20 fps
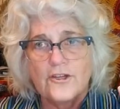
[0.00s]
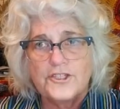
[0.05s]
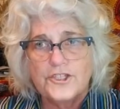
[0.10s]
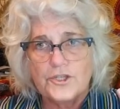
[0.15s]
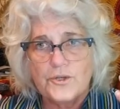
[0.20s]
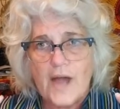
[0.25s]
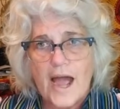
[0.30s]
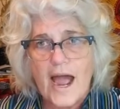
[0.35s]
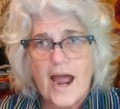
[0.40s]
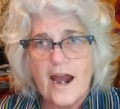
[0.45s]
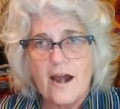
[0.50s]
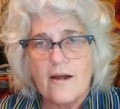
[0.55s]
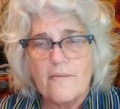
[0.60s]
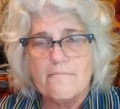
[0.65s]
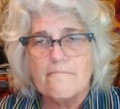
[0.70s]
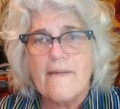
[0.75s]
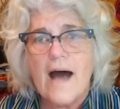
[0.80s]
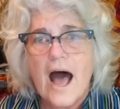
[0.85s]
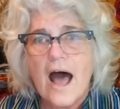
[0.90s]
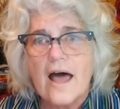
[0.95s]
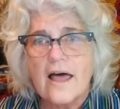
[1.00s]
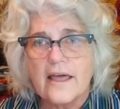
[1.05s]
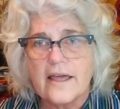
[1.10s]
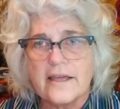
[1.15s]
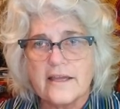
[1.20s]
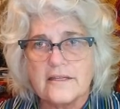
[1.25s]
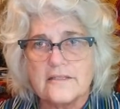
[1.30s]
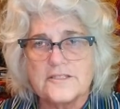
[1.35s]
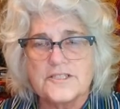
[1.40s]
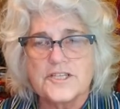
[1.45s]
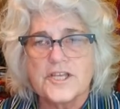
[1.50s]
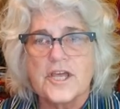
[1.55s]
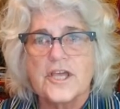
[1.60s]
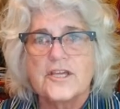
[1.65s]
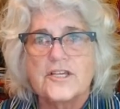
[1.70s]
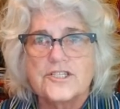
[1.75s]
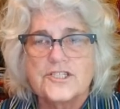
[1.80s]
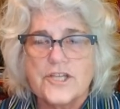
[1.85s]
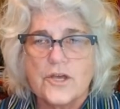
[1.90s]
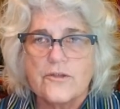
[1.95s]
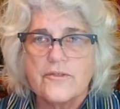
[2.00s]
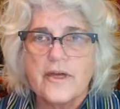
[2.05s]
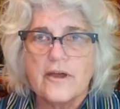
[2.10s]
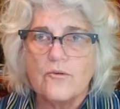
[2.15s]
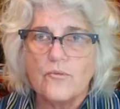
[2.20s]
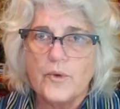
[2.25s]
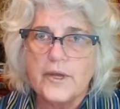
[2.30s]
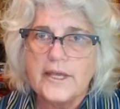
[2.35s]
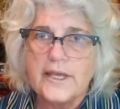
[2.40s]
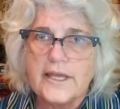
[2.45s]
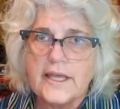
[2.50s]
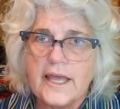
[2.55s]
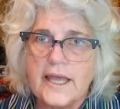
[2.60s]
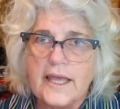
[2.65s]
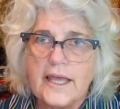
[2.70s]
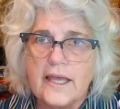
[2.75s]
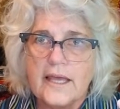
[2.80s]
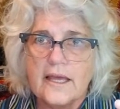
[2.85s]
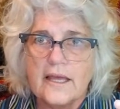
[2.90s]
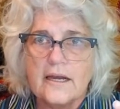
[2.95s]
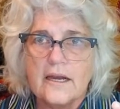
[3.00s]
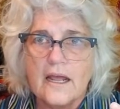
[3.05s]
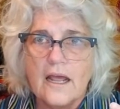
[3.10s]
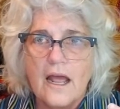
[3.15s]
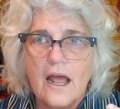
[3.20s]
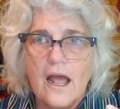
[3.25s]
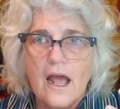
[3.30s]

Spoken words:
to our minds so that we can